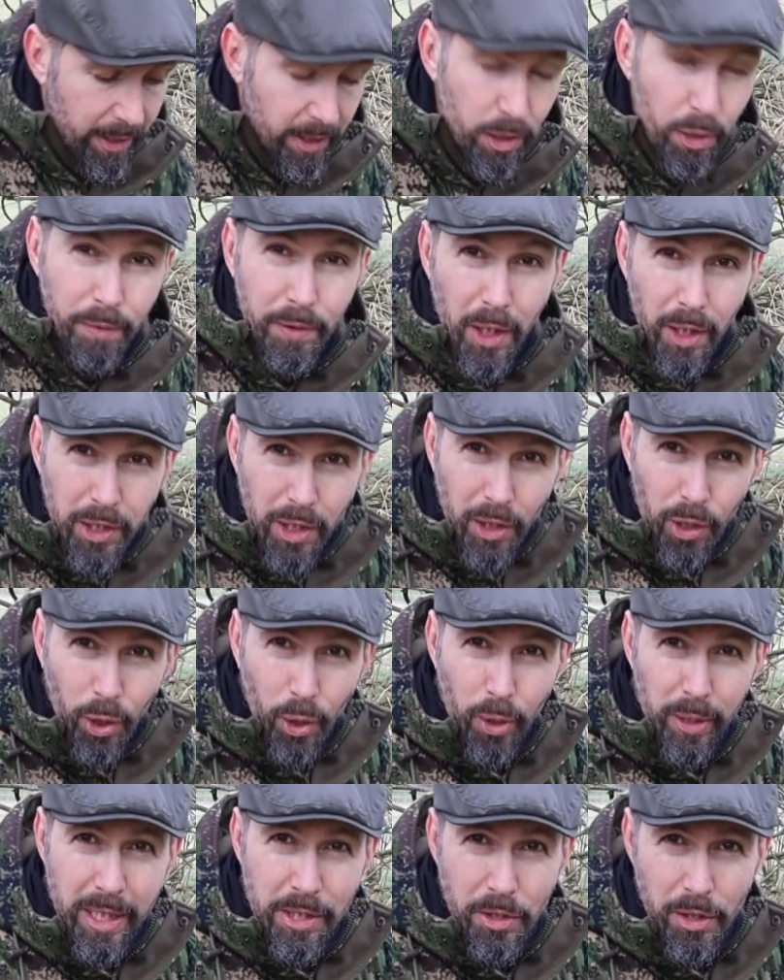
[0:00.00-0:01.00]
You've got your
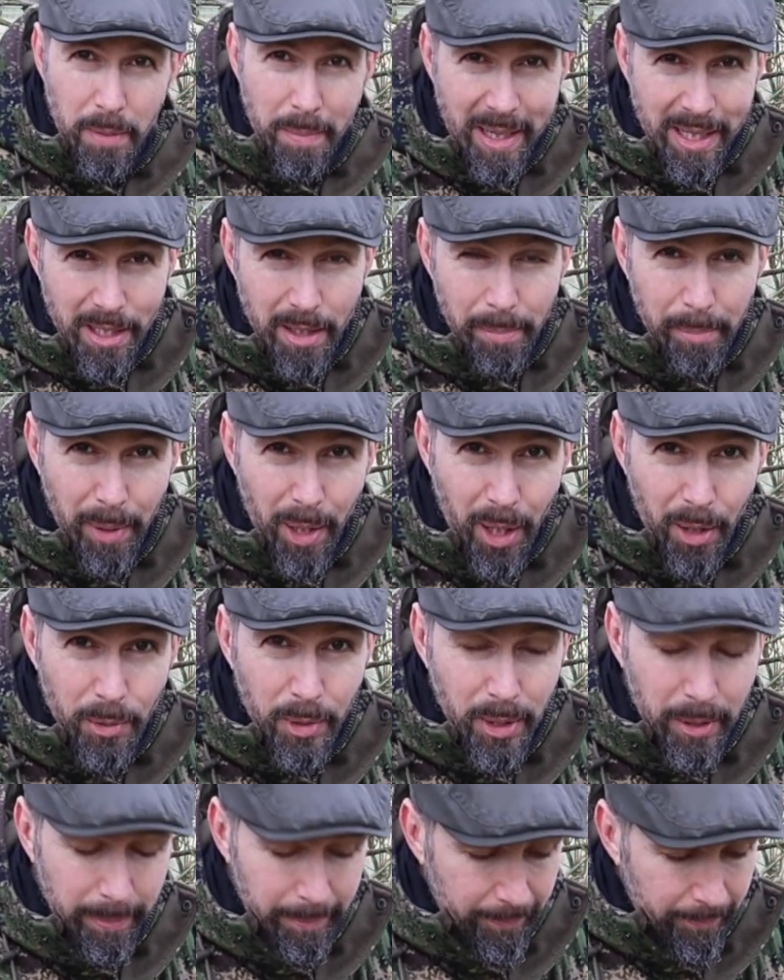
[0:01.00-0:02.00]
cordage to make your bow,
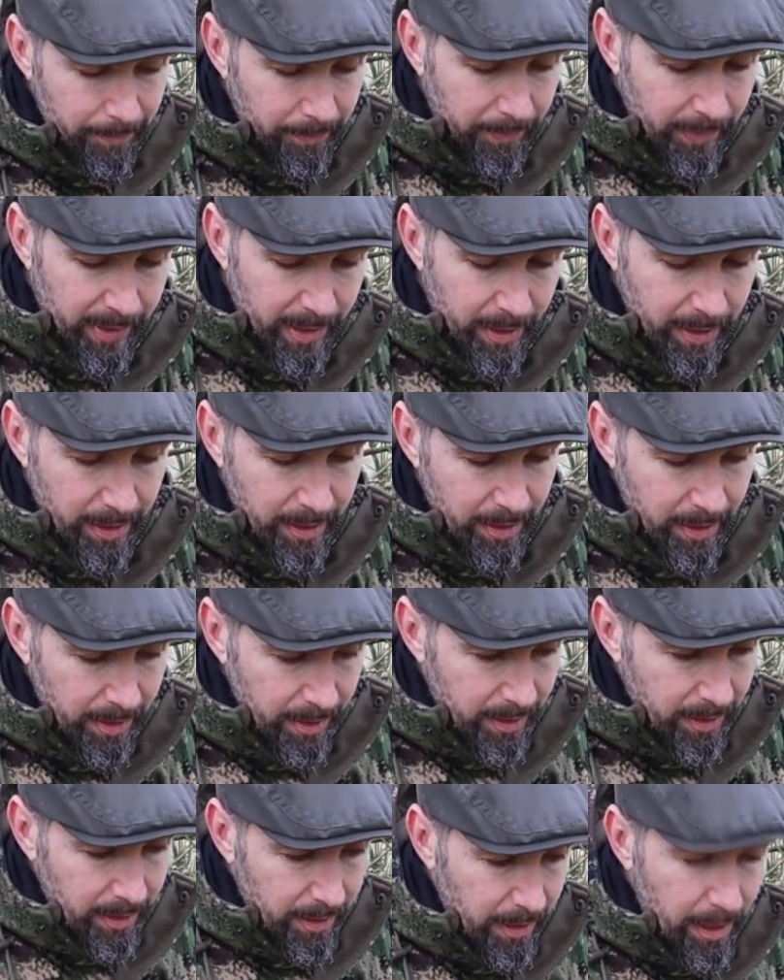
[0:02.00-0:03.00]

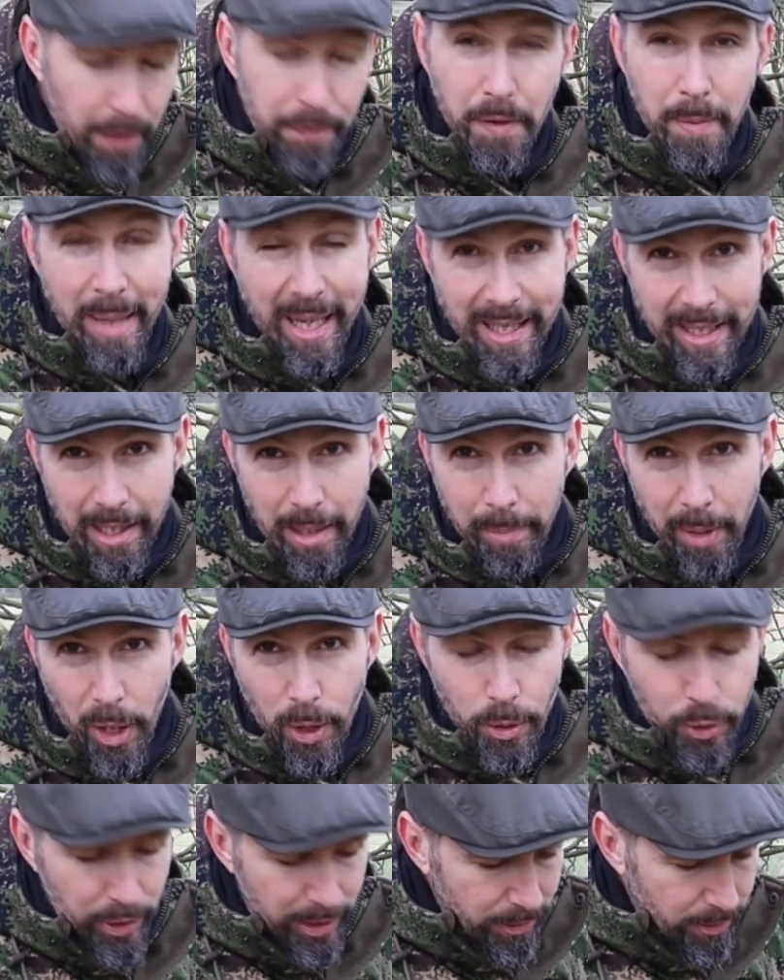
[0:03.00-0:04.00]
if you're making a bow
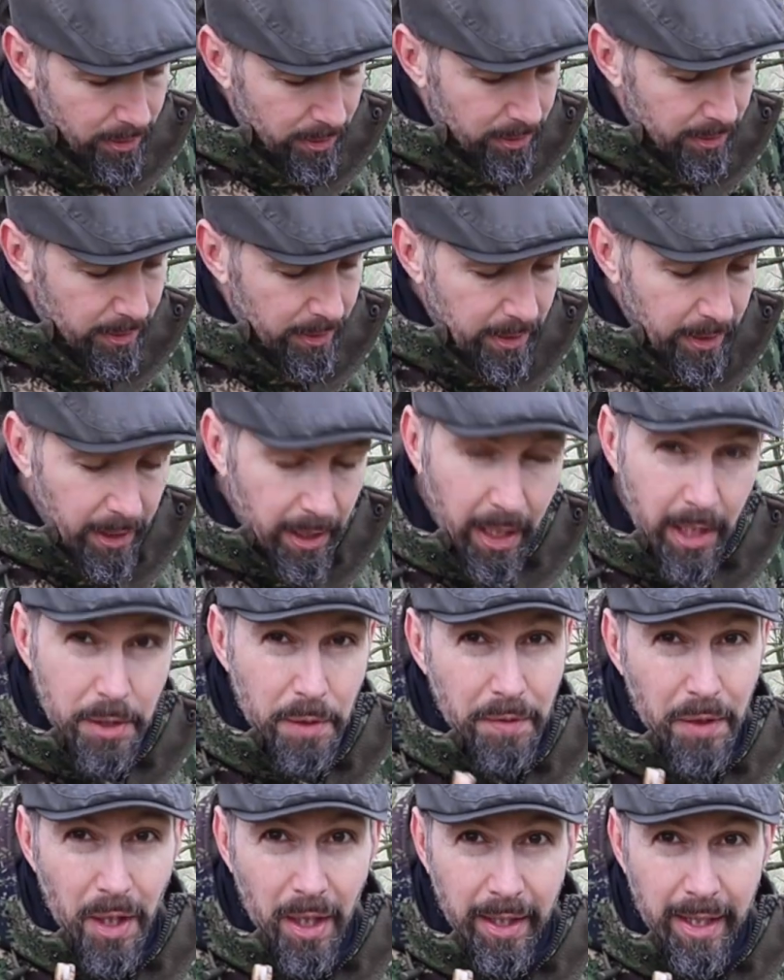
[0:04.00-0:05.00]
drill, and
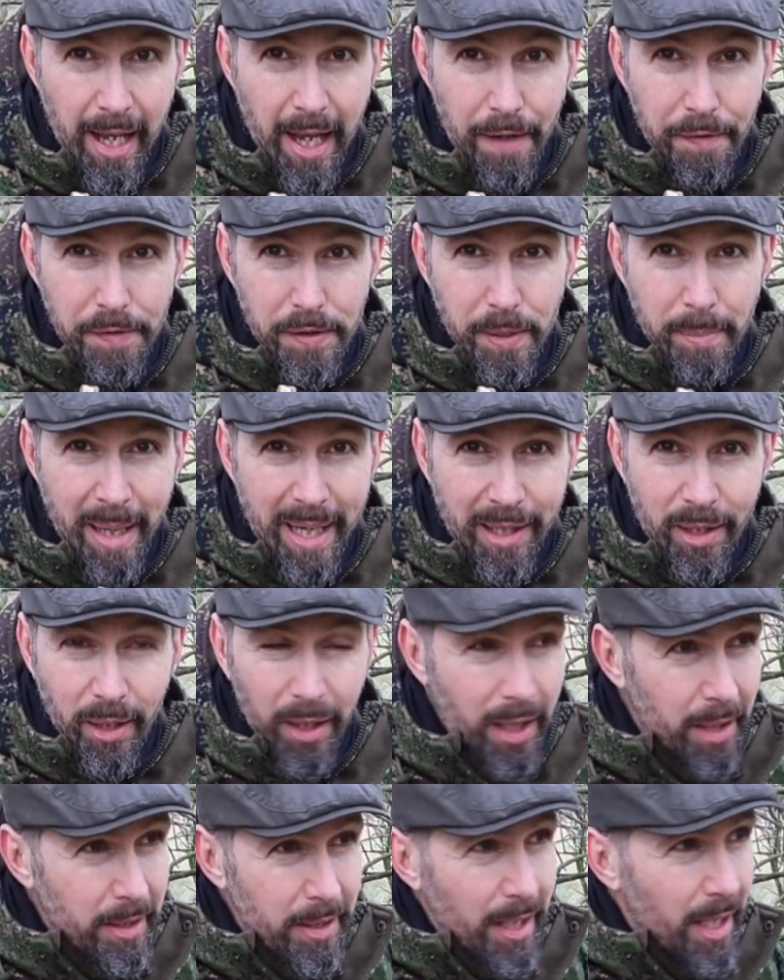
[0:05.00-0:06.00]
you've got a knife to make
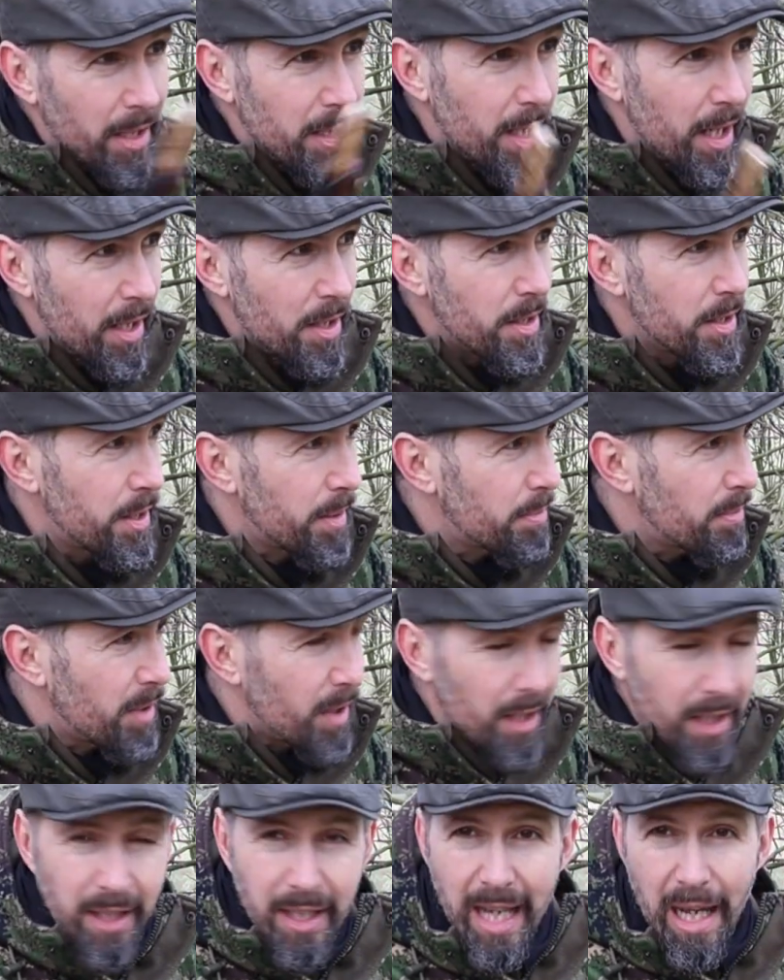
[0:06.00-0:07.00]
and
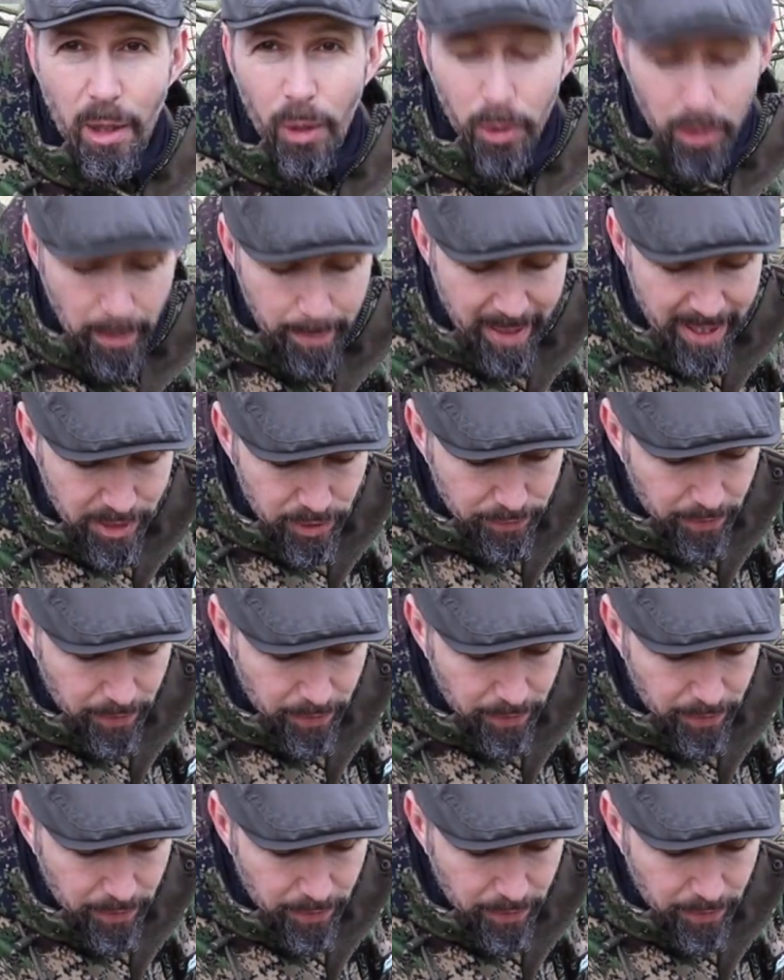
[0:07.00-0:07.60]
get all the bits